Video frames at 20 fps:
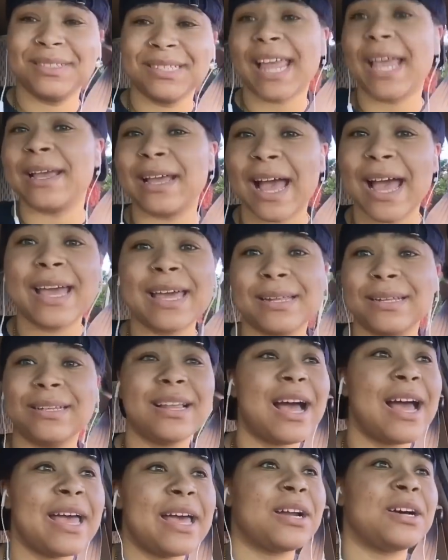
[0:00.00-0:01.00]
I
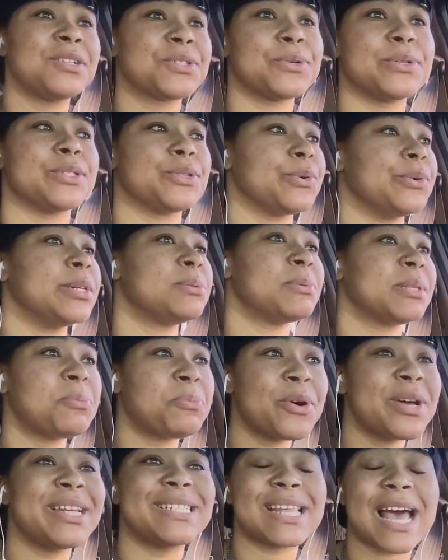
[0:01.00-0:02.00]
had all sorts of toys. But
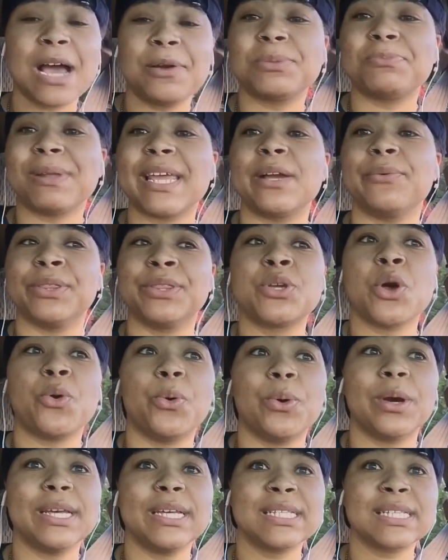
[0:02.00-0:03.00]
the point is, I was playing with
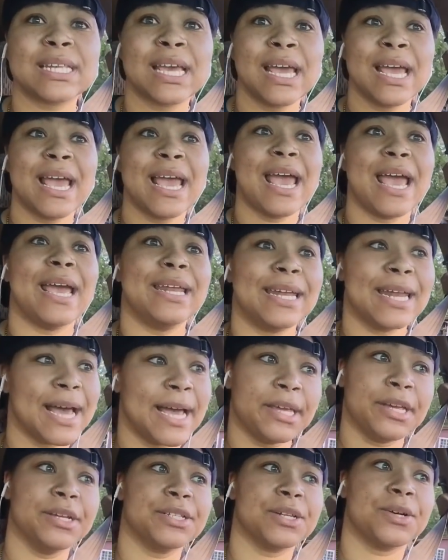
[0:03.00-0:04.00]
toys at
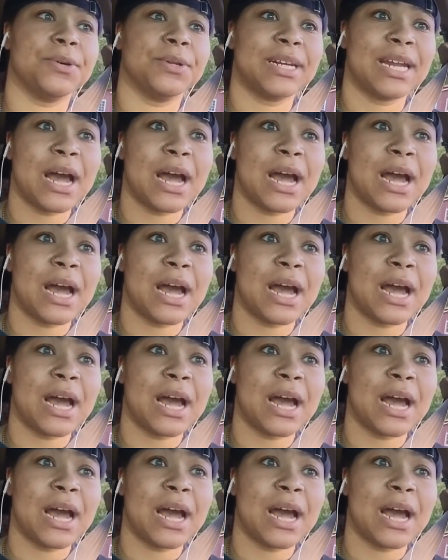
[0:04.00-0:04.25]
9 years old.